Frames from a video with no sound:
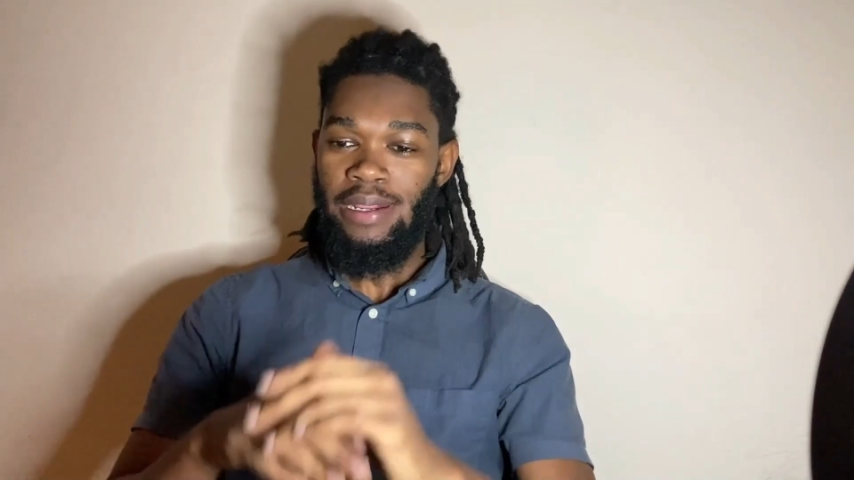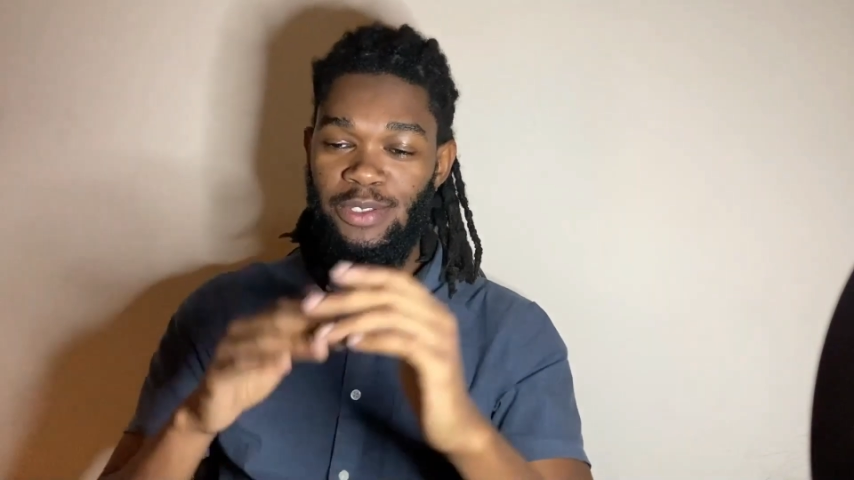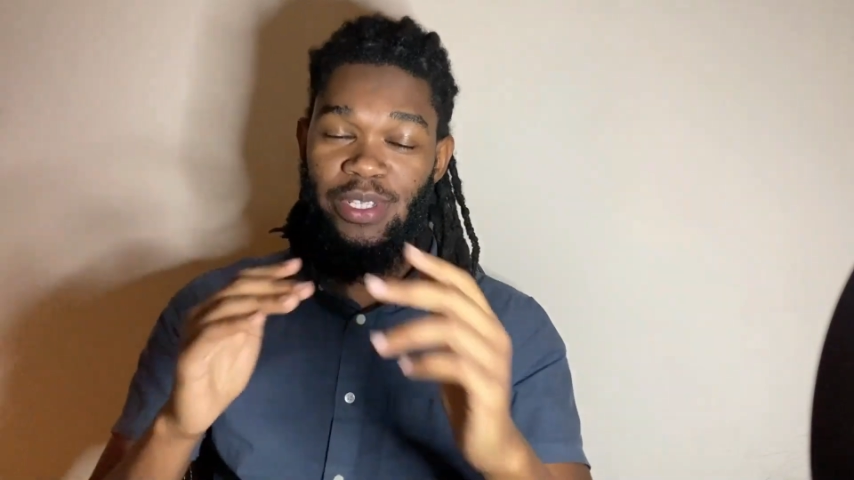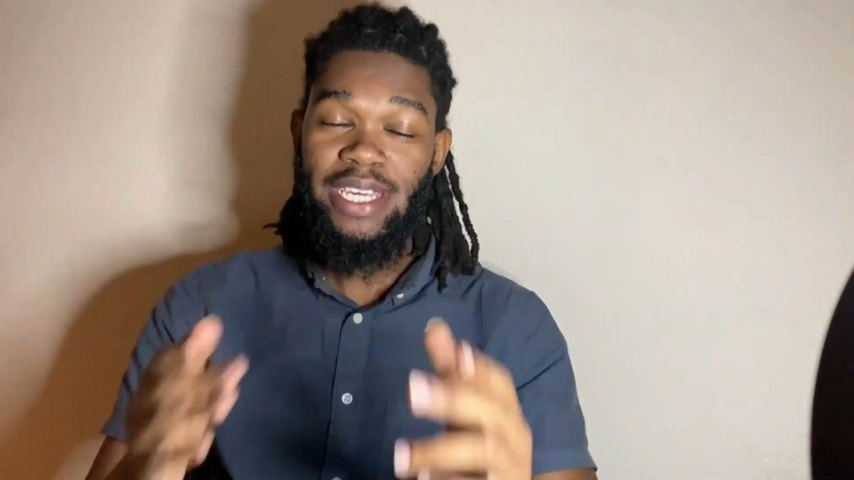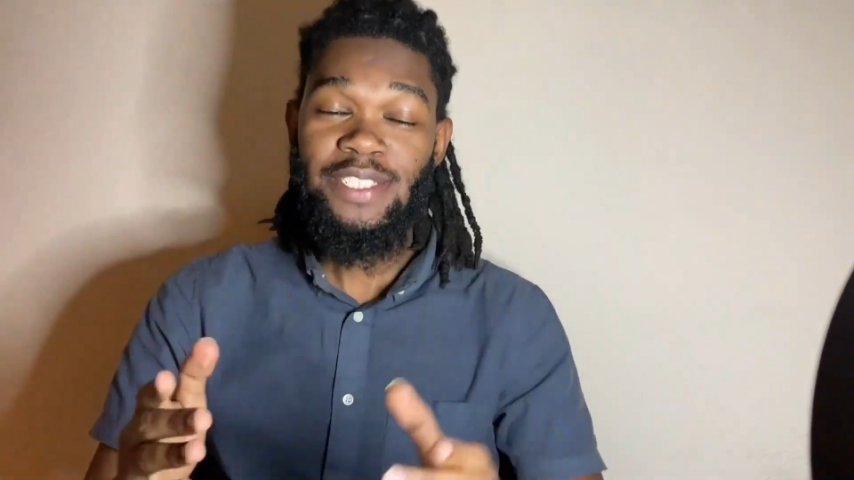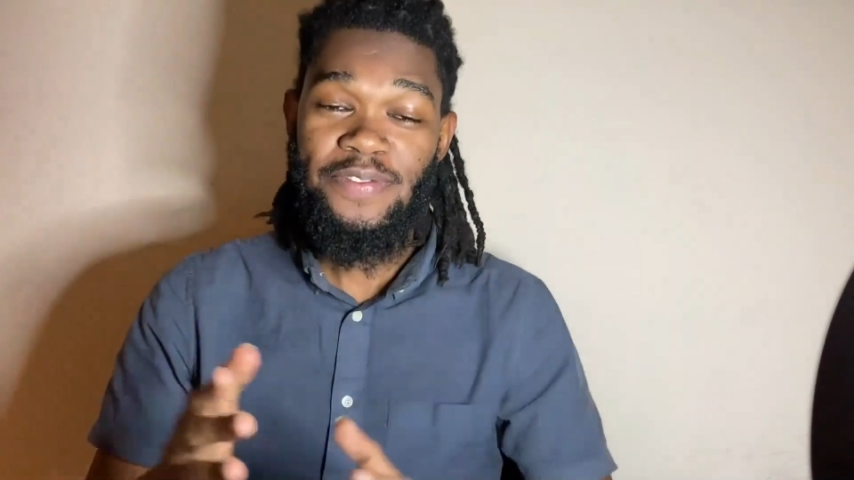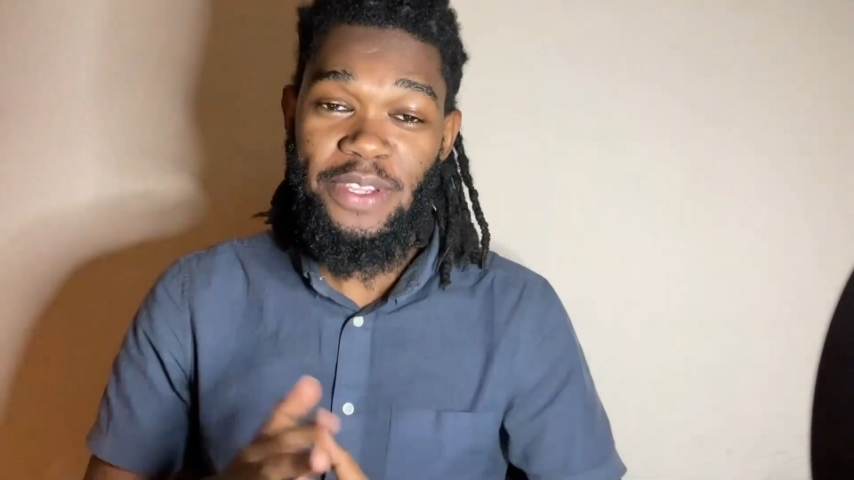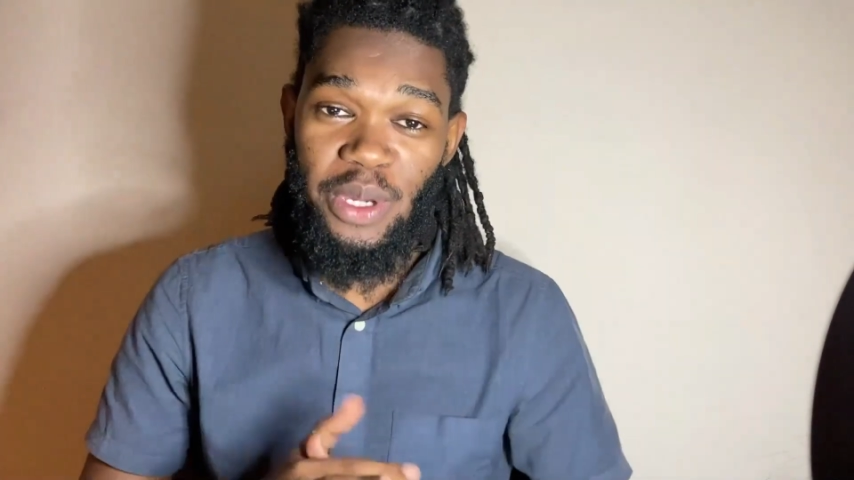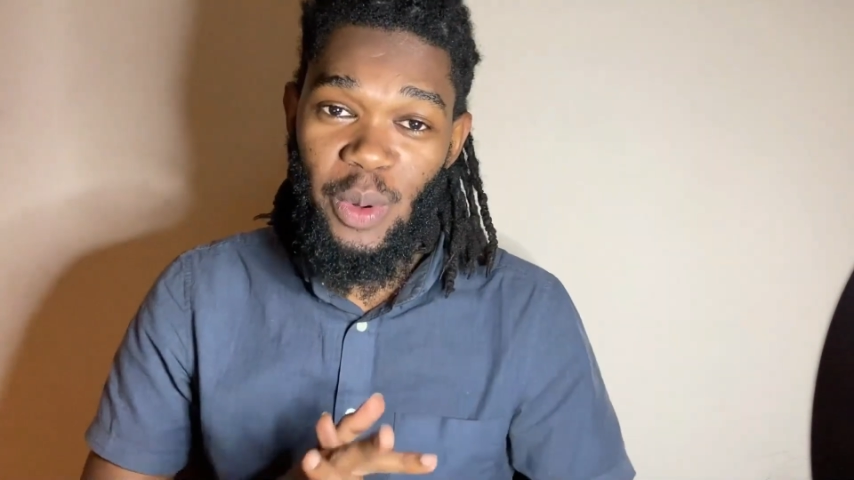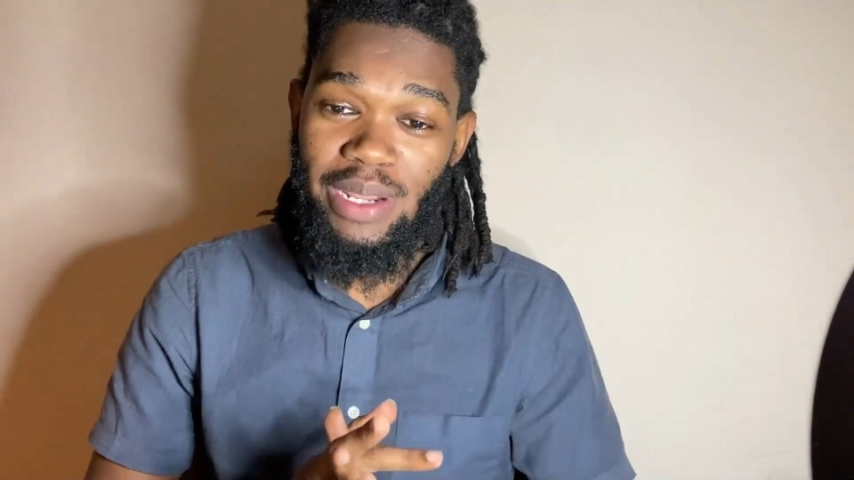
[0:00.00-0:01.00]
Today's
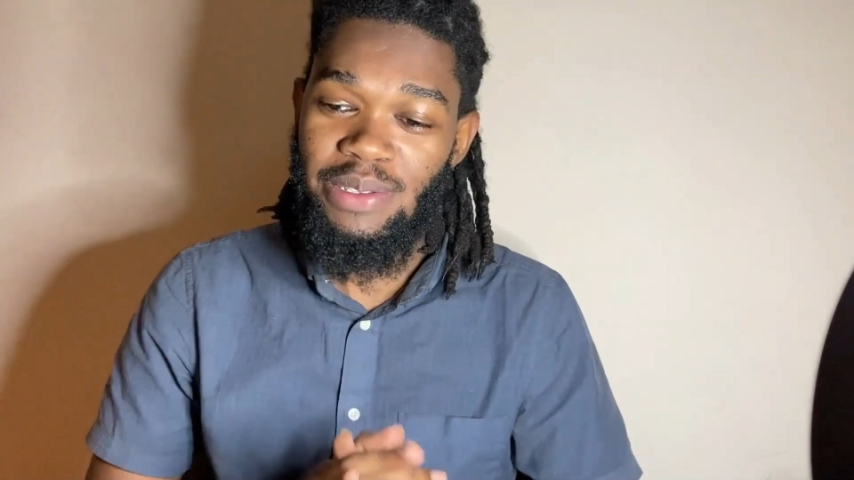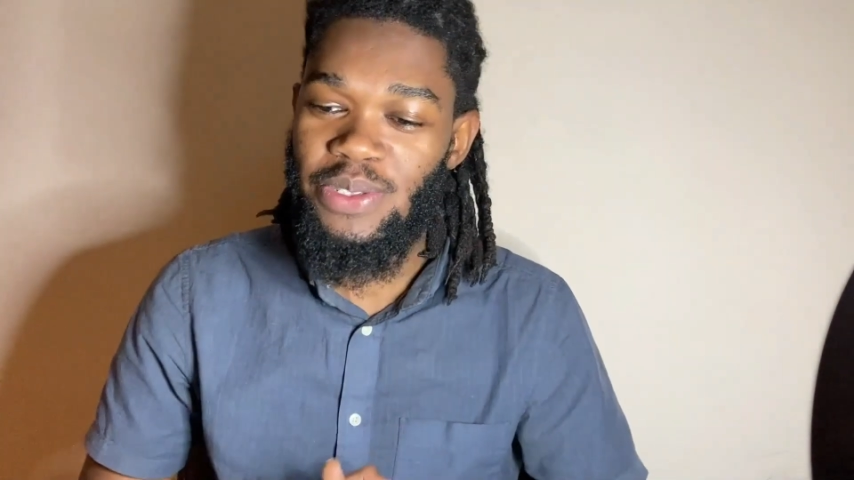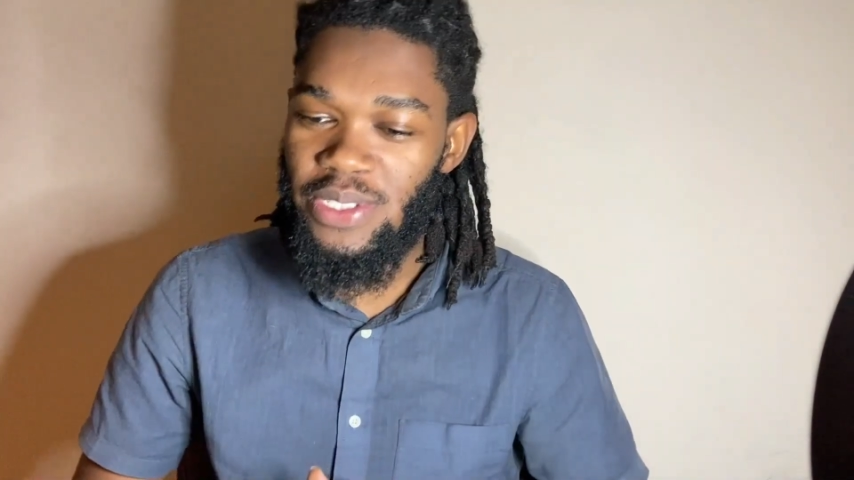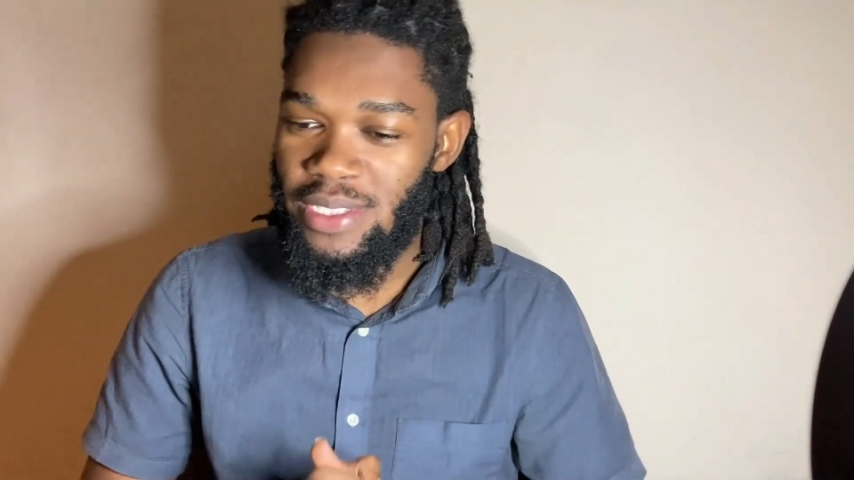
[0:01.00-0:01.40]
video I wanted to